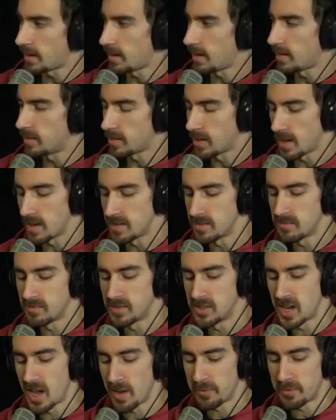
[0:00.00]
is a
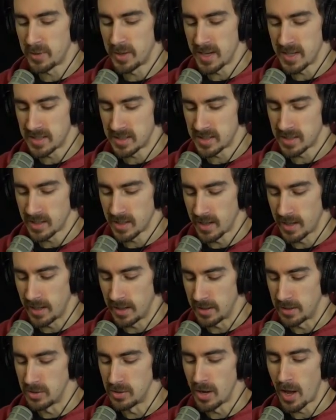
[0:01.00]
definite
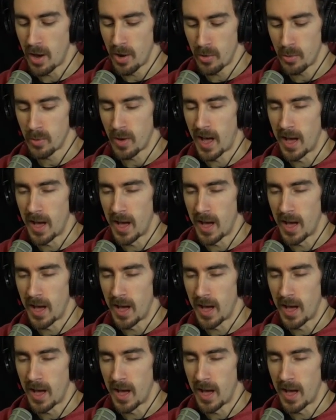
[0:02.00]
no.